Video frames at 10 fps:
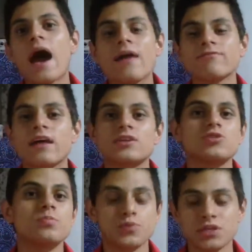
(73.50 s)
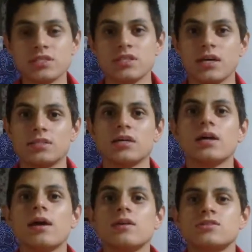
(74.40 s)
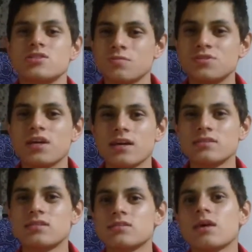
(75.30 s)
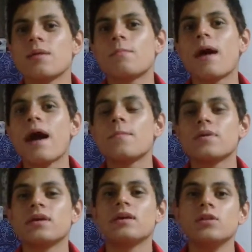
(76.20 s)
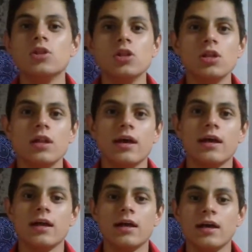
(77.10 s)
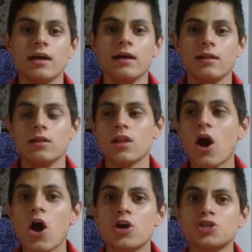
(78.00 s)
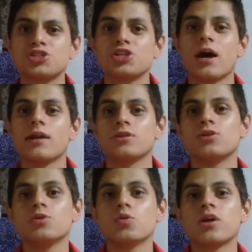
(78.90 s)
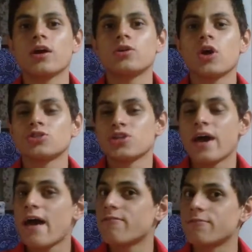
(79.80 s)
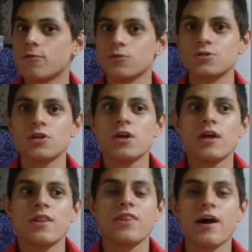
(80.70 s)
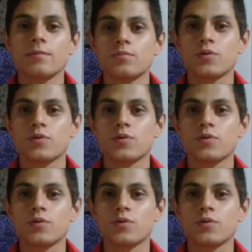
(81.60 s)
have like to print it. Some texts might be large and you cannot afford that